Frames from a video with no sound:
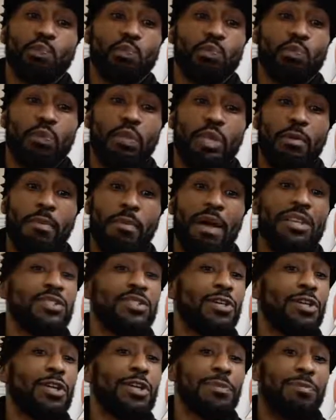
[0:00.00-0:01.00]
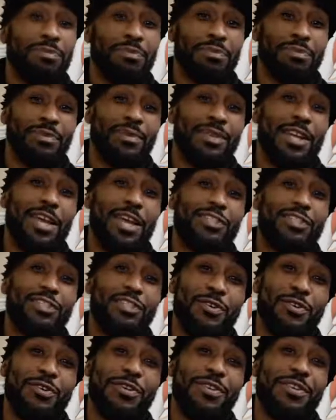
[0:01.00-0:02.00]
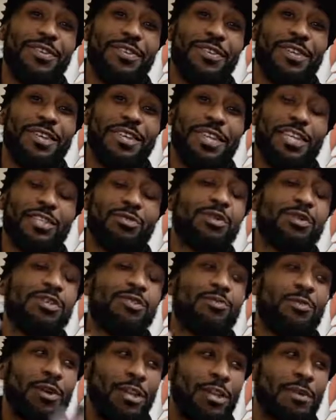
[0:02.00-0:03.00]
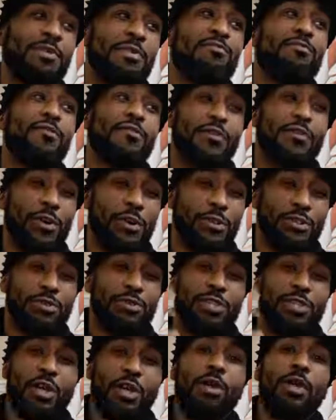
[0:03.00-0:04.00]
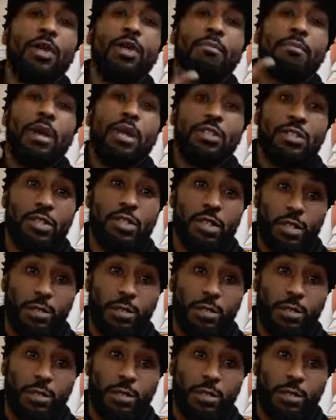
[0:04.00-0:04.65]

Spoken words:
My son, X Junior, that's what he wanted to be referred to. So my son,